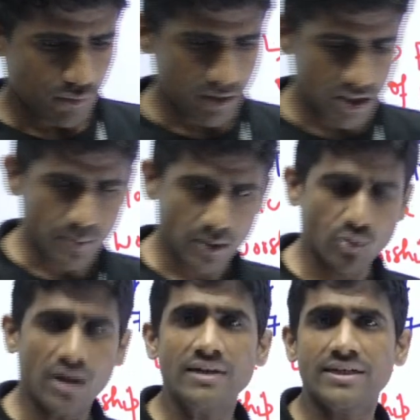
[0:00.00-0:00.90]
with respect
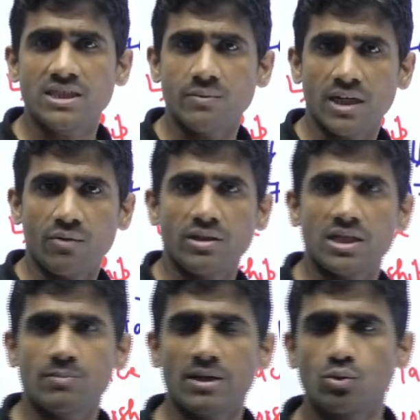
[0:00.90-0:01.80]
to untouchability, with
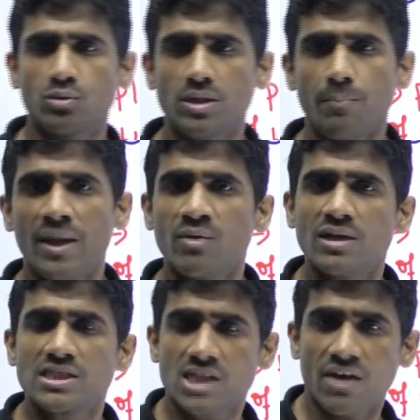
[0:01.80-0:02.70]
respect to the
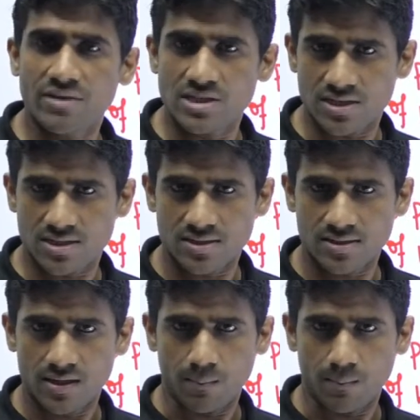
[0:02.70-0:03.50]
manual scavengers.